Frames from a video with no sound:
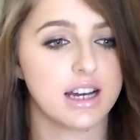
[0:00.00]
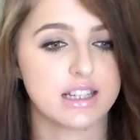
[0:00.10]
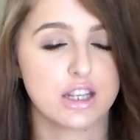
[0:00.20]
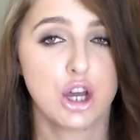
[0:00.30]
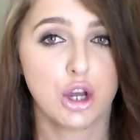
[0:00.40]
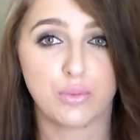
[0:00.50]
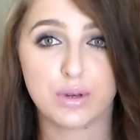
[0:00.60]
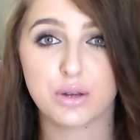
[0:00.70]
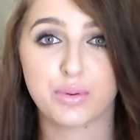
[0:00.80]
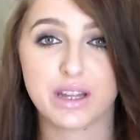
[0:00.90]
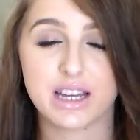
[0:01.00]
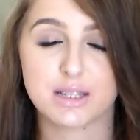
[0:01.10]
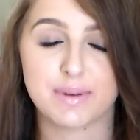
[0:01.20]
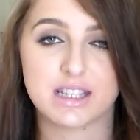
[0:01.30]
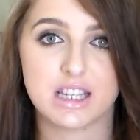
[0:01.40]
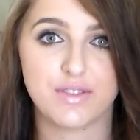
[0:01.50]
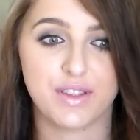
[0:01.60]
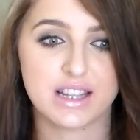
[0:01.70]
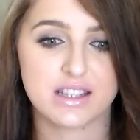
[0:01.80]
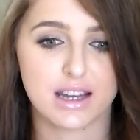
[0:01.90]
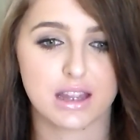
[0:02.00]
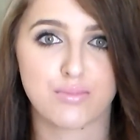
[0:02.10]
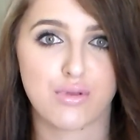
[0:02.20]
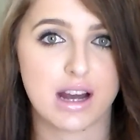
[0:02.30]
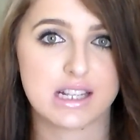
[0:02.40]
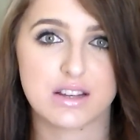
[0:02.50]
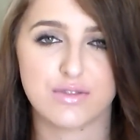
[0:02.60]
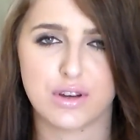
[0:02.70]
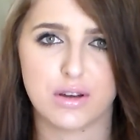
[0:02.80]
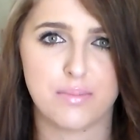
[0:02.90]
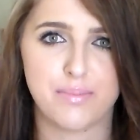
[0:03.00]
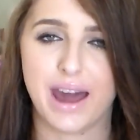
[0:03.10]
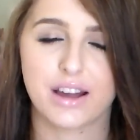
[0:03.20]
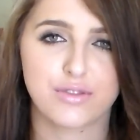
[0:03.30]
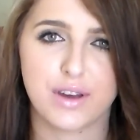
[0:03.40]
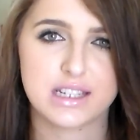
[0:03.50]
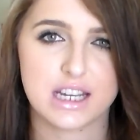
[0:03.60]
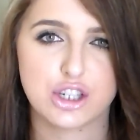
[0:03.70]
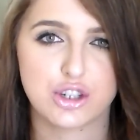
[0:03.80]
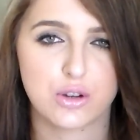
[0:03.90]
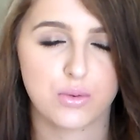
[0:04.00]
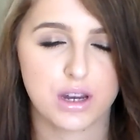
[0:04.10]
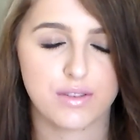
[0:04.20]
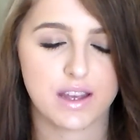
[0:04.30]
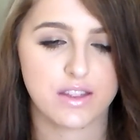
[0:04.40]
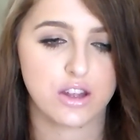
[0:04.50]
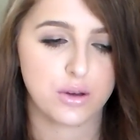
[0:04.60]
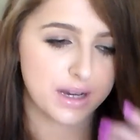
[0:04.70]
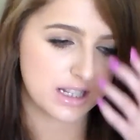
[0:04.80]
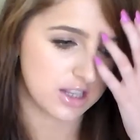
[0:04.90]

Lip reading: It's really, really expensive, and that's like the price of a MAC foundation or whatever in the US.